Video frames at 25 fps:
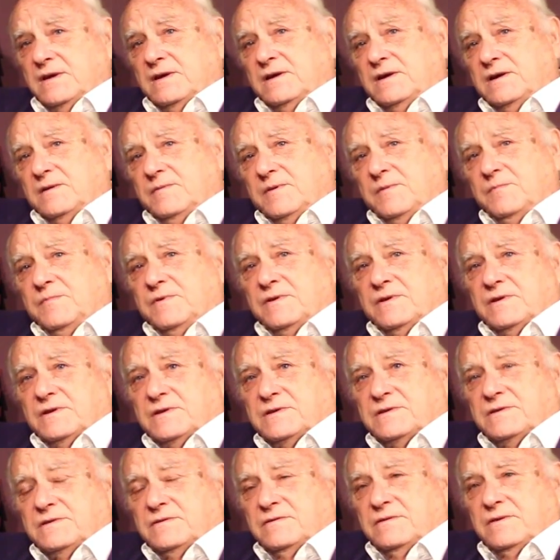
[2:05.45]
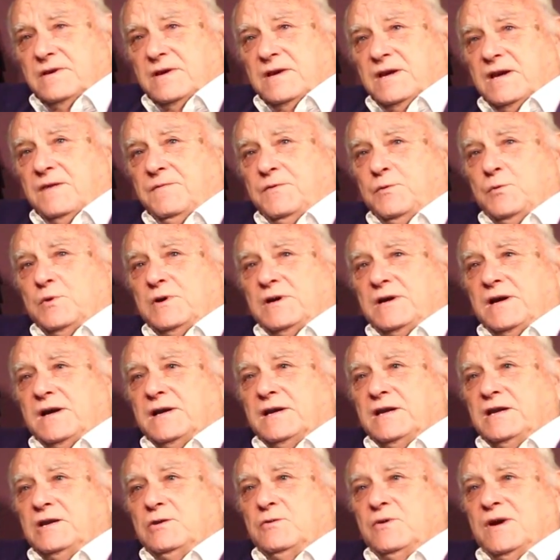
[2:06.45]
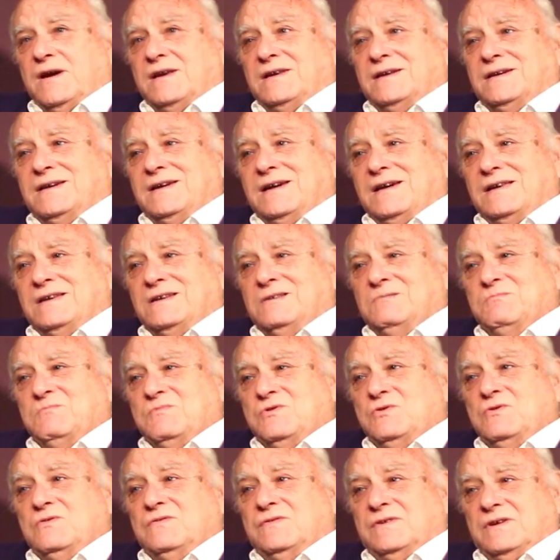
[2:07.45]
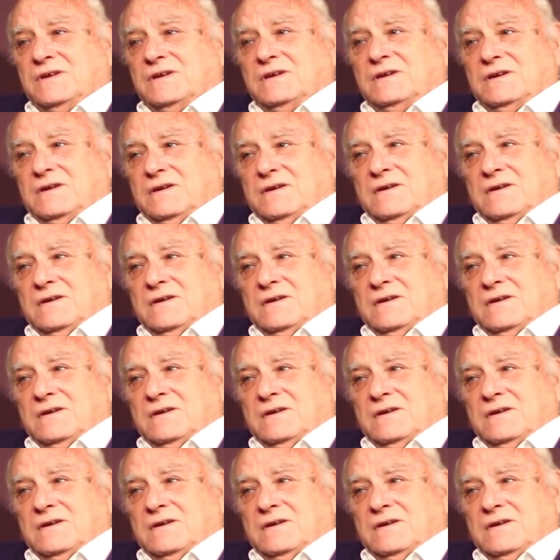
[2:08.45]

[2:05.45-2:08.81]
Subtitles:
I remember this. And if you were lucky, you had a coloured movie.